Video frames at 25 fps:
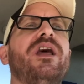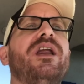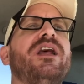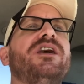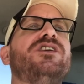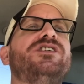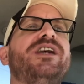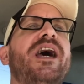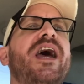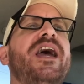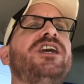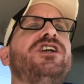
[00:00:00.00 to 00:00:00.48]

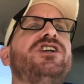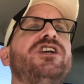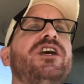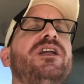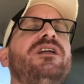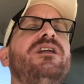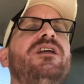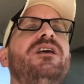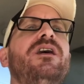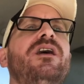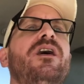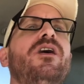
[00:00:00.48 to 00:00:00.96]

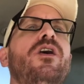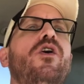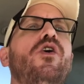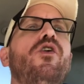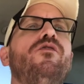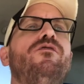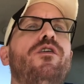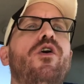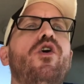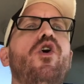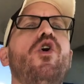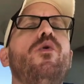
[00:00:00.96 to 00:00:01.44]
organization
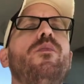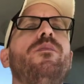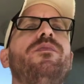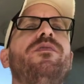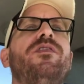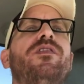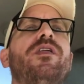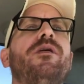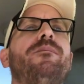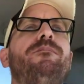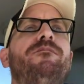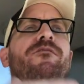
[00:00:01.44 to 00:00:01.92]
for
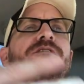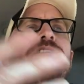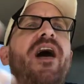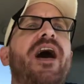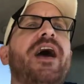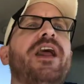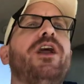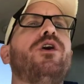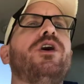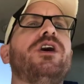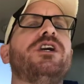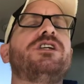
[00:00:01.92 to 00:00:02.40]
whom the
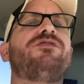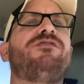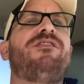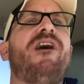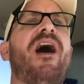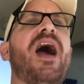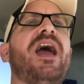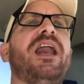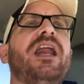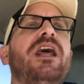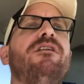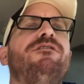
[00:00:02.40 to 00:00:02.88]
fighter
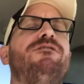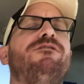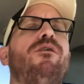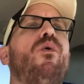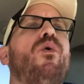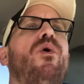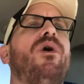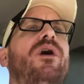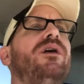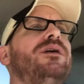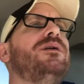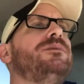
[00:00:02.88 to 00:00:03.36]
is
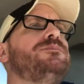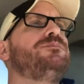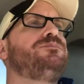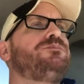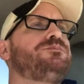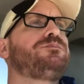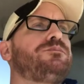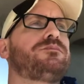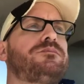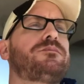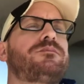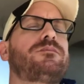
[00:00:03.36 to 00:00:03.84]
fighting for.